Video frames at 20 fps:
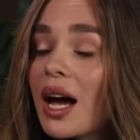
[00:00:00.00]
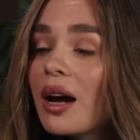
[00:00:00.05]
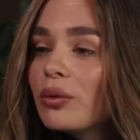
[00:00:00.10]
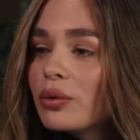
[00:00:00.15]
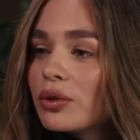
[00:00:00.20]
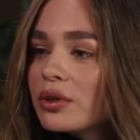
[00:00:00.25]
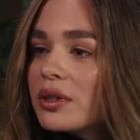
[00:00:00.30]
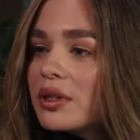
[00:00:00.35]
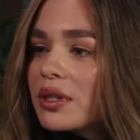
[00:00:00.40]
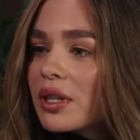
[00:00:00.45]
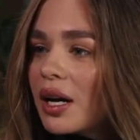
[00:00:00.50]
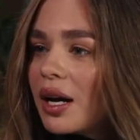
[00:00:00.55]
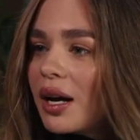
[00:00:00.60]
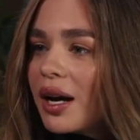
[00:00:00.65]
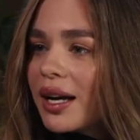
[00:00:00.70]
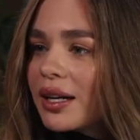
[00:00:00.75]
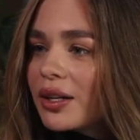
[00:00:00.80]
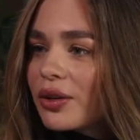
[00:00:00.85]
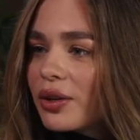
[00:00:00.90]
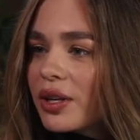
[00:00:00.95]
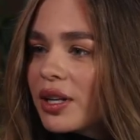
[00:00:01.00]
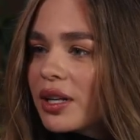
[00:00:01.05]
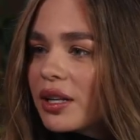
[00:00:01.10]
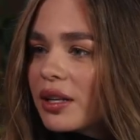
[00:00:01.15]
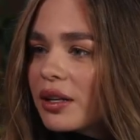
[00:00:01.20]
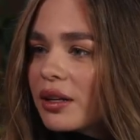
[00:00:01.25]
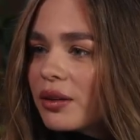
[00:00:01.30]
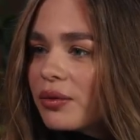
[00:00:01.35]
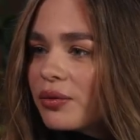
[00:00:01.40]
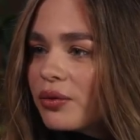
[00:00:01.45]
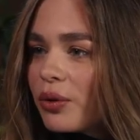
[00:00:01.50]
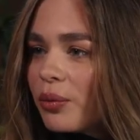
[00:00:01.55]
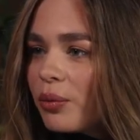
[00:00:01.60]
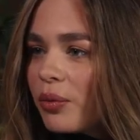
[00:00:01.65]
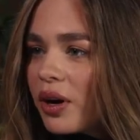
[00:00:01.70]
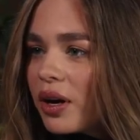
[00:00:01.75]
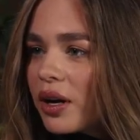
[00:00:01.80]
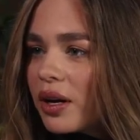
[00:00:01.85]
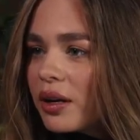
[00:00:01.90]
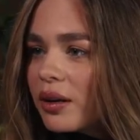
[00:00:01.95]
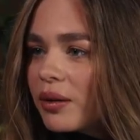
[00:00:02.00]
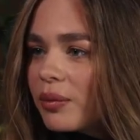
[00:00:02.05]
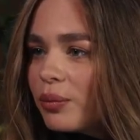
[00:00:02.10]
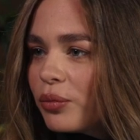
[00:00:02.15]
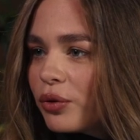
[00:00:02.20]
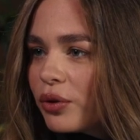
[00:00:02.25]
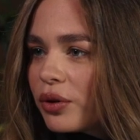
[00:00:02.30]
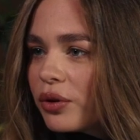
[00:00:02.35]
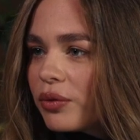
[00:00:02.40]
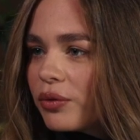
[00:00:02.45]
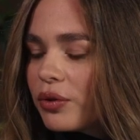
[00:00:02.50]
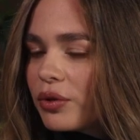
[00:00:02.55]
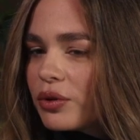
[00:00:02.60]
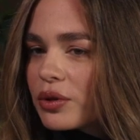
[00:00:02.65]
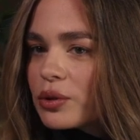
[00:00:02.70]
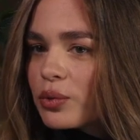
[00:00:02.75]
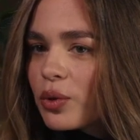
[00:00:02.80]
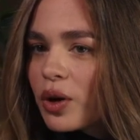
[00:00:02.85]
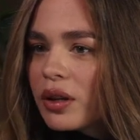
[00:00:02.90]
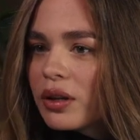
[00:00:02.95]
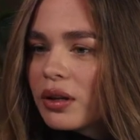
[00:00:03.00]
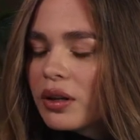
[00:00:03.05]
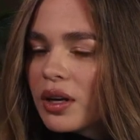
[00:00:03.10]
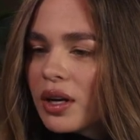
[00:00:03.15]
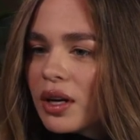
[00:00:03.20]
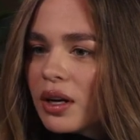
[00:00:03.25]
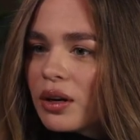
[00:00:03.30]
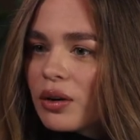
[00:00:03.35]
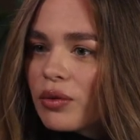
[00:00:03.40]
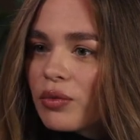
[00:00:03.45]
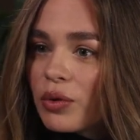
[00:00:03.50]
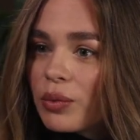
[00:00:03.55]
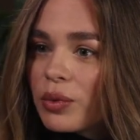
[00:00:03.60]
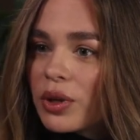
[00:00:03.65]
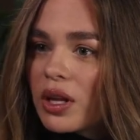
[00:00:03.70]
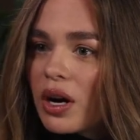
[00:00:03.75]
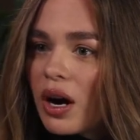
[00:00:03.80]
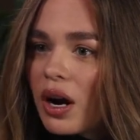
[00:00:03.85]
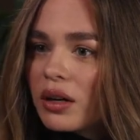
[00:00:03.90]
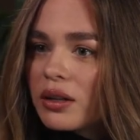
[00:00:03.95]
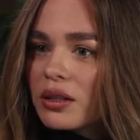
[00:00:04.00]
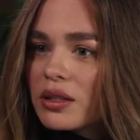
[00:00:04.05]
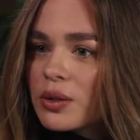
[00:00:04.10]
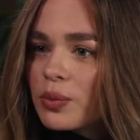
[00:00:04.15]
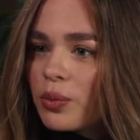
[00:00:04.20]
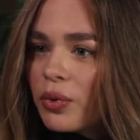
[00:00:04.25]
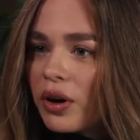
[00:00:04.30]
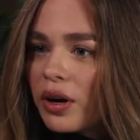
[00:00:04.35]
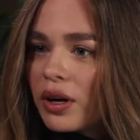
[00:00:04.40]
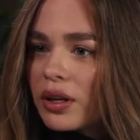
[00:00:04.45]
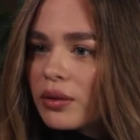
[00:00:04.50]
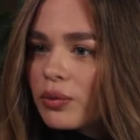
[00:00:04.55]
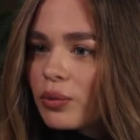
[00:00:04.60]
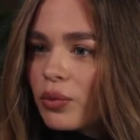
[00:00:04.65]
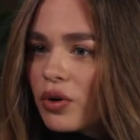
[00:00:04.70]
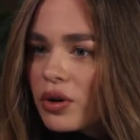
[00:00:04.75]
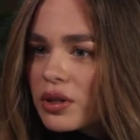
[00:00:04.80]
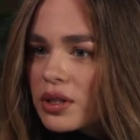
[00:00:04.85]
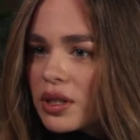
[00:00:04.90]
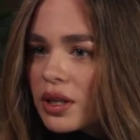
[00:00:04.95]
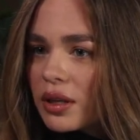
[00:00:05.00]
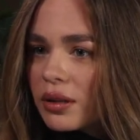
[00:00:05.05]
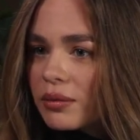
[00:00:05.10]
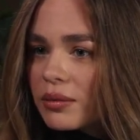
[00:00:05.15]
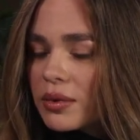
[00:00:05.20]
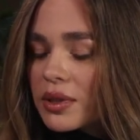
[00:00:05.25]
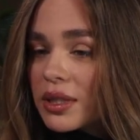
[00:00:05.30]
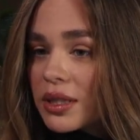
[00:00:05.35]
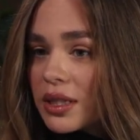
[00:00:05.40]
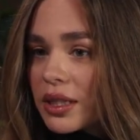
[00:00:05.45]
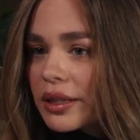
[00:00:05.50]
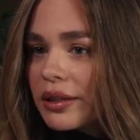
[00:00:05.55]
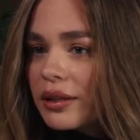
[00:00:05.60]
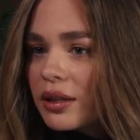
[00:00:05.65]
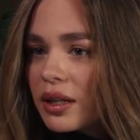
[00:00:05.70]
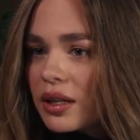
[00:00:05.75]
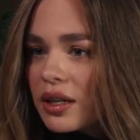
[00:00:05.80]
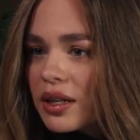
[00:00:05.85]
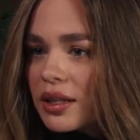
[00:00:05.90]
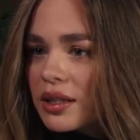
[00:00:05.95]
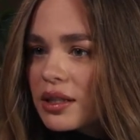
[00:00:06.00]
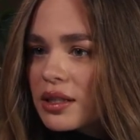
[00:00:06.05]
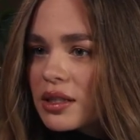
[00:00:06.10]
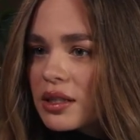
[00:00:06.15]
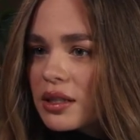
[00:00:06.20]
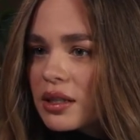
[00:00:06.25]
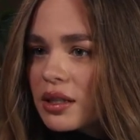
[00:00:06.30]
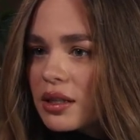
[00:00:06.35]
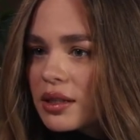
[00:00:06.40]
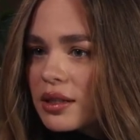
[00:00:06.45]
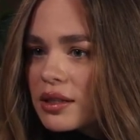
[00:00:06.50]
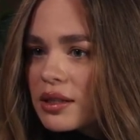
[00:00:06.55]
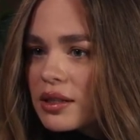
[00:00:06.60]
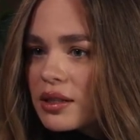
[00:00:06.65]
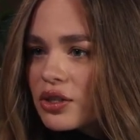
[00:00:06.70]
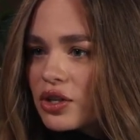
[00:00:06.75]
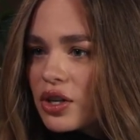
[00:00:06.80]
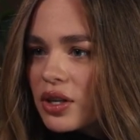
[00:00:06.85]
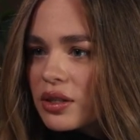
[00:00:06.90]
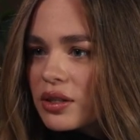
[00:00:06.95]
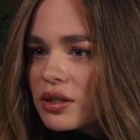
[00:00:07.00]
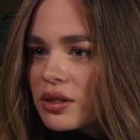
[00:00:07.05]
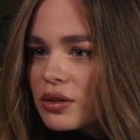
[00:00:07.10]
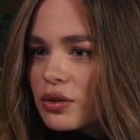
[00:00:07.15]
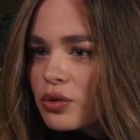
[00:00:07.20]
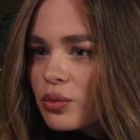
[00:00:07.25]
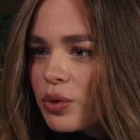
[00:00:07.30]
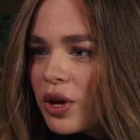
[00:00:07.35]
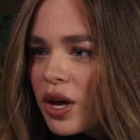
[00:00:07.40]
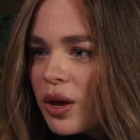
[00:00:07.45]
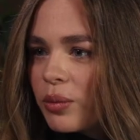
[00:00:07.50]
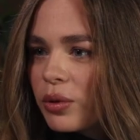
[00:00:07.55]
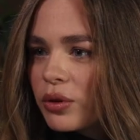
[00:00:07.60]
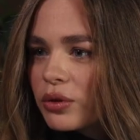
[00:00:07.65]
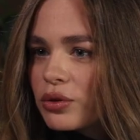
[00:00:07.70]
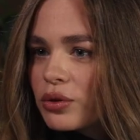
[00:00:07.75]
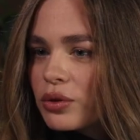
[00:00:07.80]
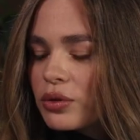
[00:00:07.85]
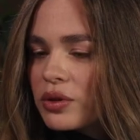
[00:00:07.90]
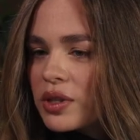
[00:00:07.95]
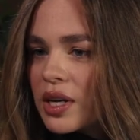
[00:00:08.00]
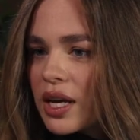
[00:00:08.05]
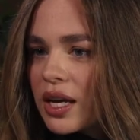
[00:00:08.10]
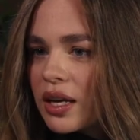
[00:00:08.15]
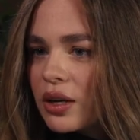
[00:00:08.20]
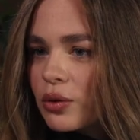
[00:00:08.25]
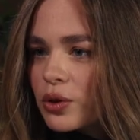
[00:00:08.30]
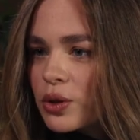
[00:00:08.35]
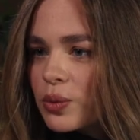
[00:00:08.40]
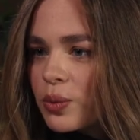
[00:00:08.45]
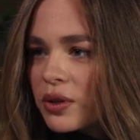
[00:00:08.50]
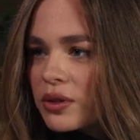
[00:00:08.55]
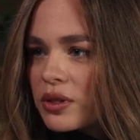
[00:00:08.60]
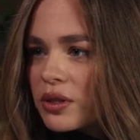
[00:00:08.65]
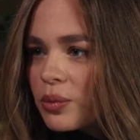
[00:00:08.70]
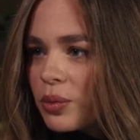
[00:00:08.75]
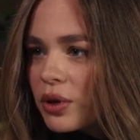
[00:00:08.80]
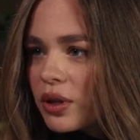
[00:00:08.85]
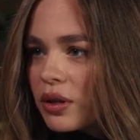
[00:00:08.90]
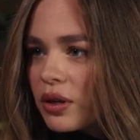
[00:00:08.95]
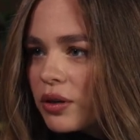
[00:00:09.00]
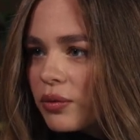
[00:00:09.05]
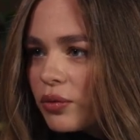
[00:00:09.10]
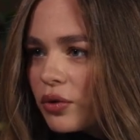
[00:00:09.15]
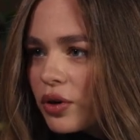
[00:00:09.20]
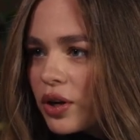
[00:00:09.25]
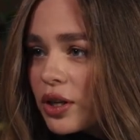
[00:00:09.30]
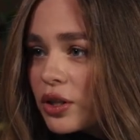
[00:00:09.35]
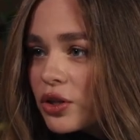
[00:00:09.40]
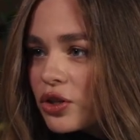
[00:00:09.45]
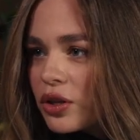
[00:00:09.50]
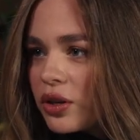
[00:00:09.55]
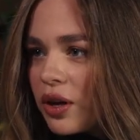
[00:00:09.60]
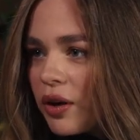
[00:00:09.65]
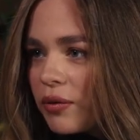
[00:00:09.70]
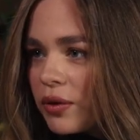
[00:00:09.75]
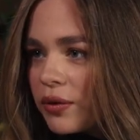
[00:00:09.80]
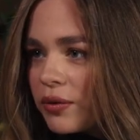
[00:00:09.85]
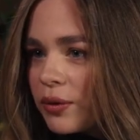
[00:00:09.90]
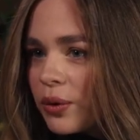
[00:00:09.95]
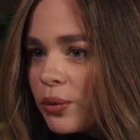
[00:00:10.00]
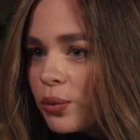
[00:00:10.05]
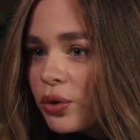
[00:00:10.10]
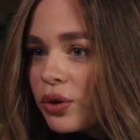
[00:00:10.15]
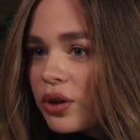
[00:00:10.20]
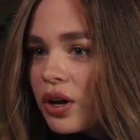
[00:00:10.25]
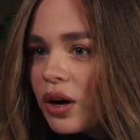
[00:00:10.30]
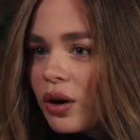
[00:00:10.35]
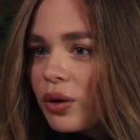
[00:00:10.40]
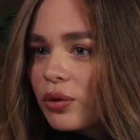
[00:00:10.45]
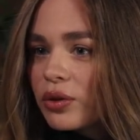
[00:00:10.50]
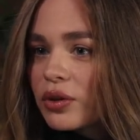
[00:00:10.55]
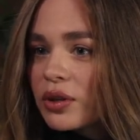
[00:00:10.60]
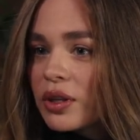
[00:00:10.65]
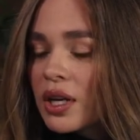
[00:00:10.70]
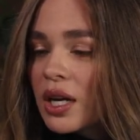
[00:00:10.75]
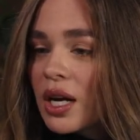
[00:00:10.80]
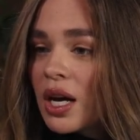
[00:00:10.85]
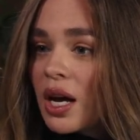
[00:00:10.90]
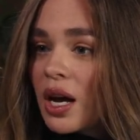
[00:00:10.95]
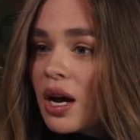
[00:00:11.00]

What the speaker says: Yeah, I would agree here from my point of view as well. For me, the hardest part was, and still it is just to be able to take responsibility for each and everything without